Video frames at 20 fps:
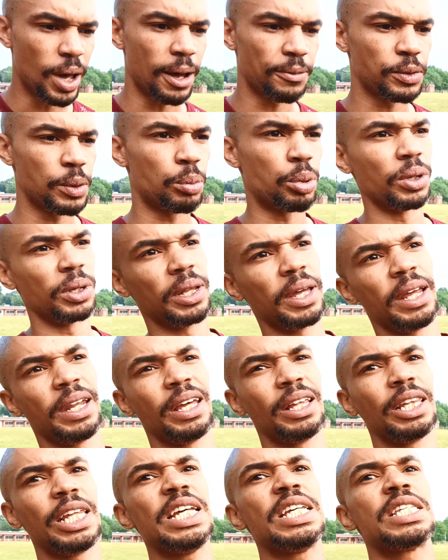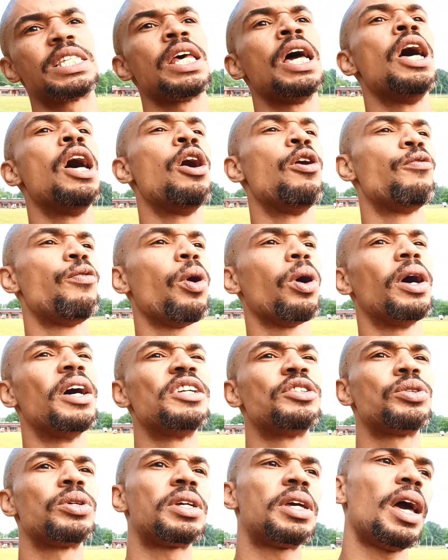You have to pull in at least four
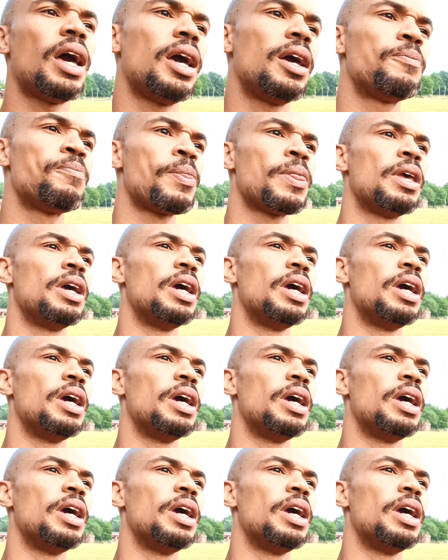hundred K